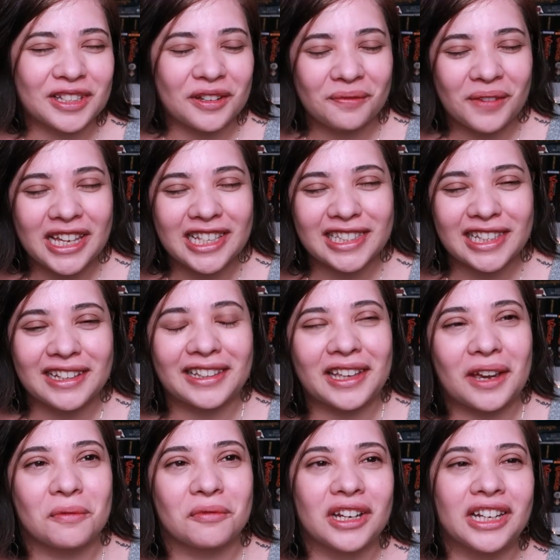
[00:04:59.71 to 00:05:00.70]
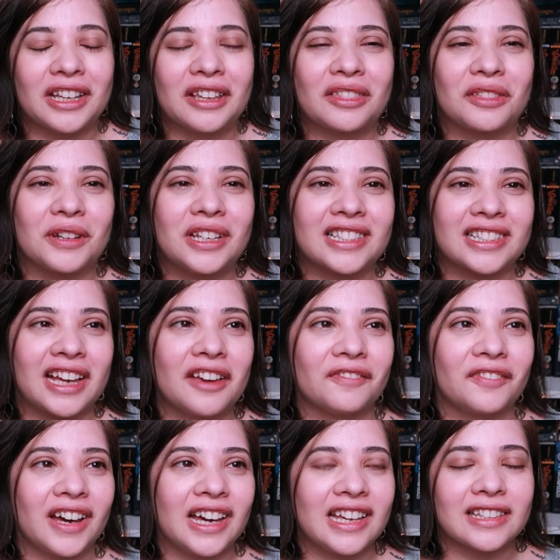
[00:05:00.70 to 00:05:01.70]
So basically I'm reading three
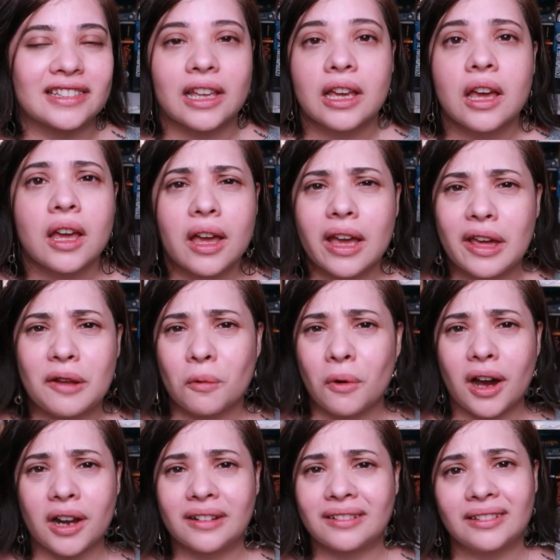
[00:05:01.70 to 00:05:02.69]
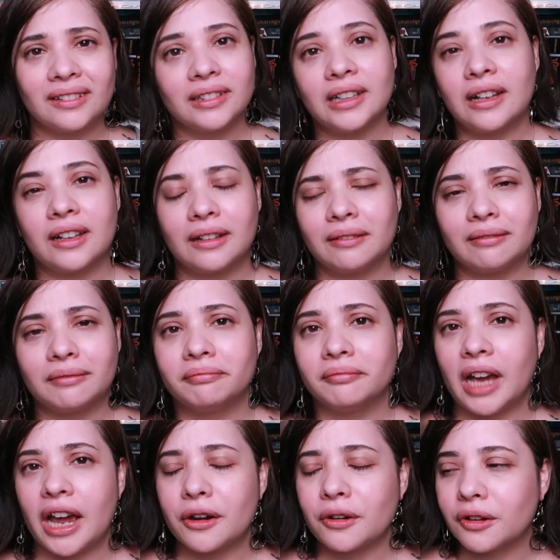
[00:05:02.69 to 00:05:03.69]
sci-fis and one,
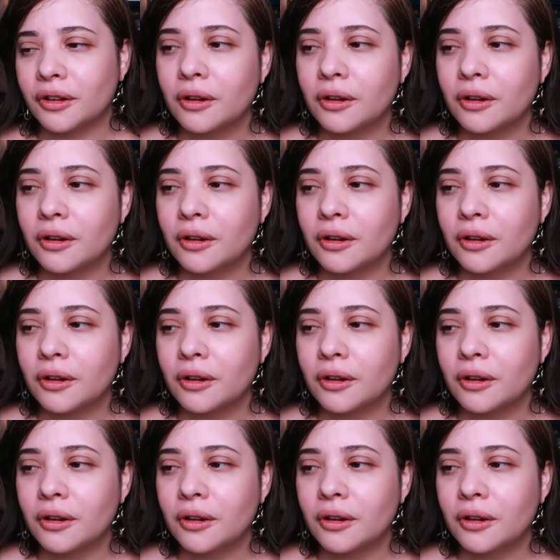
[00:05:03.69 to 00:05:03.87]
I don't